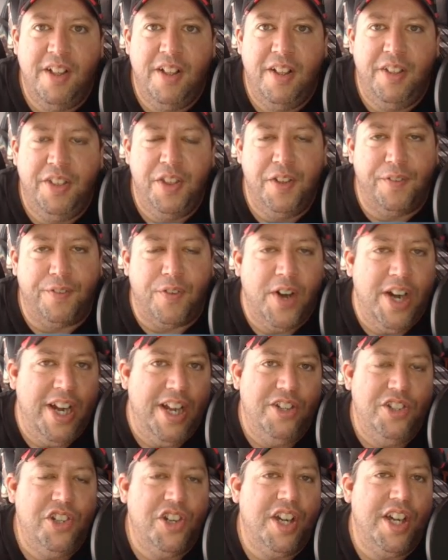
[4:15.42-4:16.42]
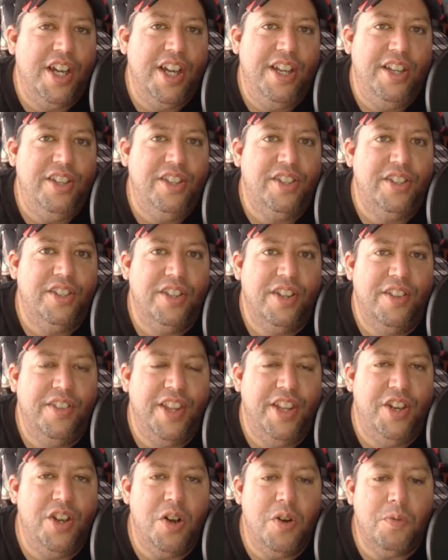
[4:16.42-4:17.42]
the franchise.
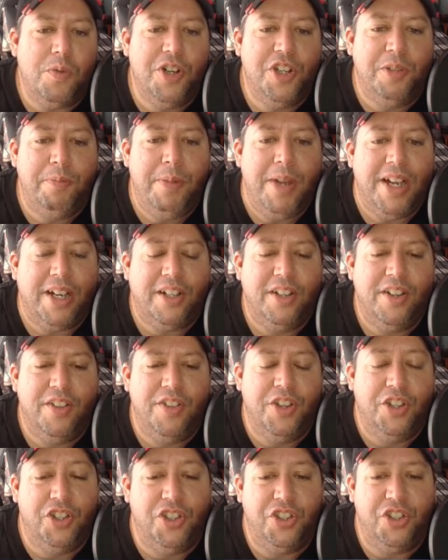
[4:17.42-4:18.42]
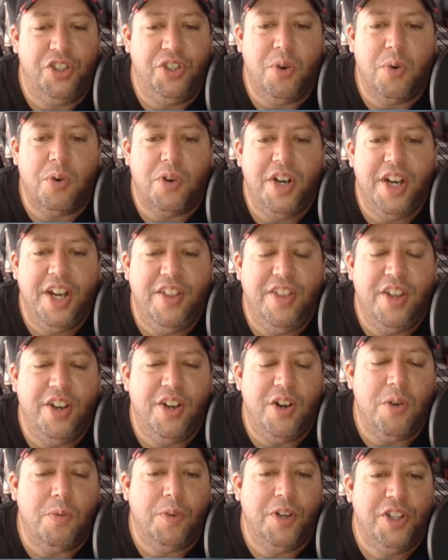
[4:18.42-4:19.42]
They don't respect the story. They
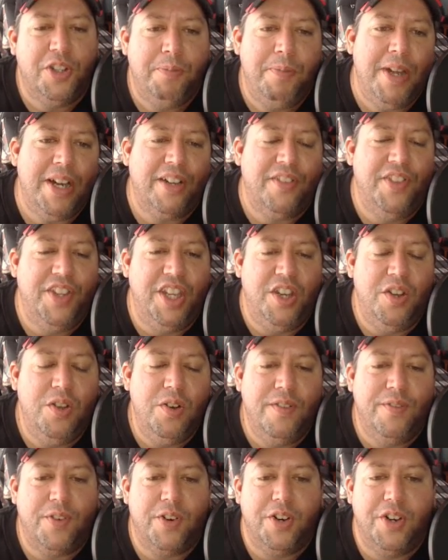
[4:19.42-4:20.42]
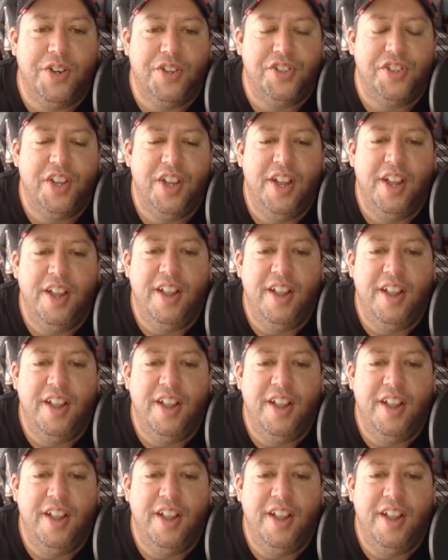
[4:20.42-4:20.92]
don't respect the universe.